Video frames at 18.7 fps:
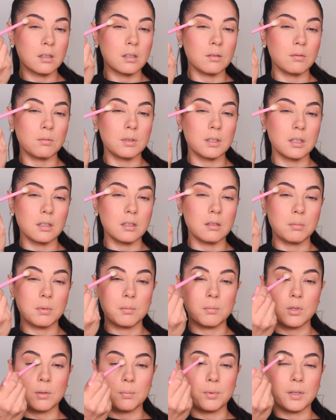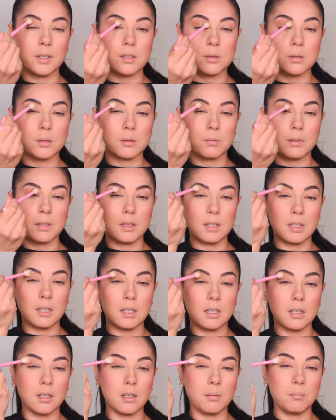with a little bit more pressure with the
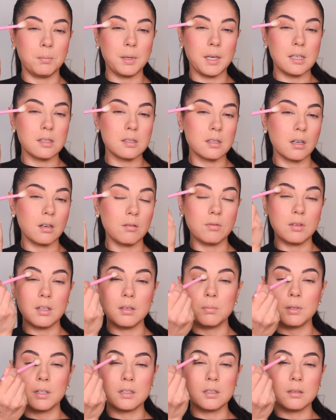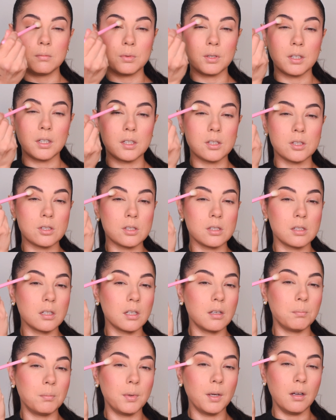base of the blending brush
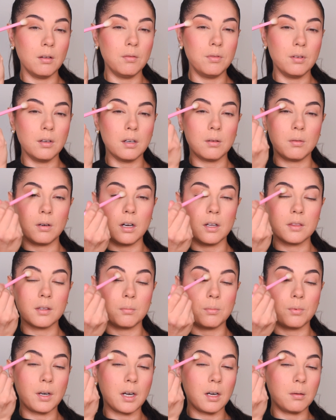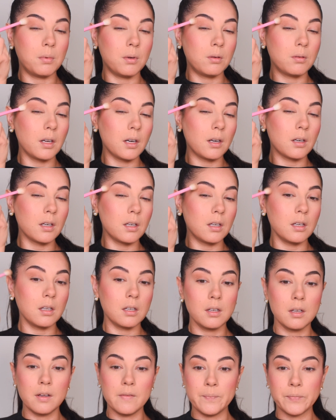above on the brow bone area,
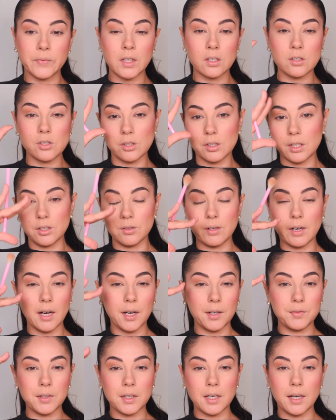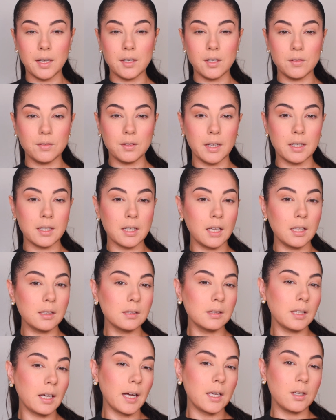so that you have kind of like a
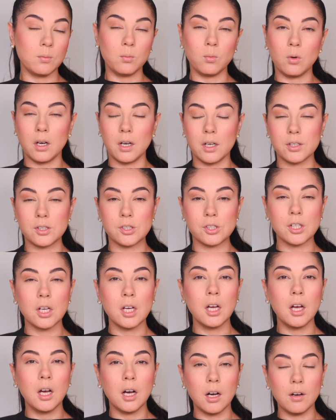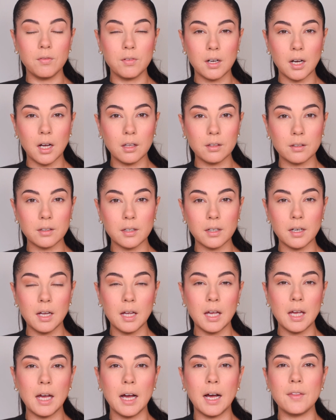light wash of color.
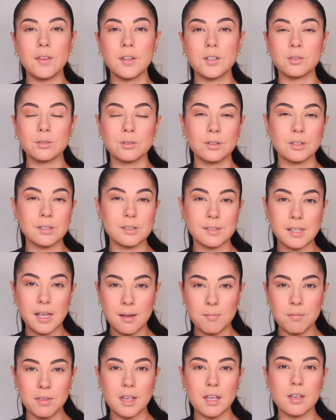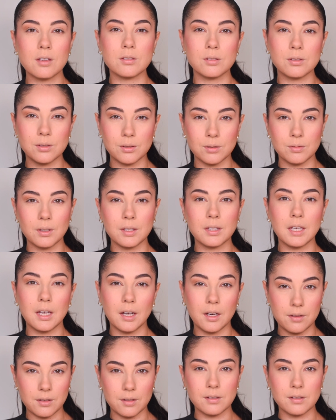And then you'll do the same thing to the other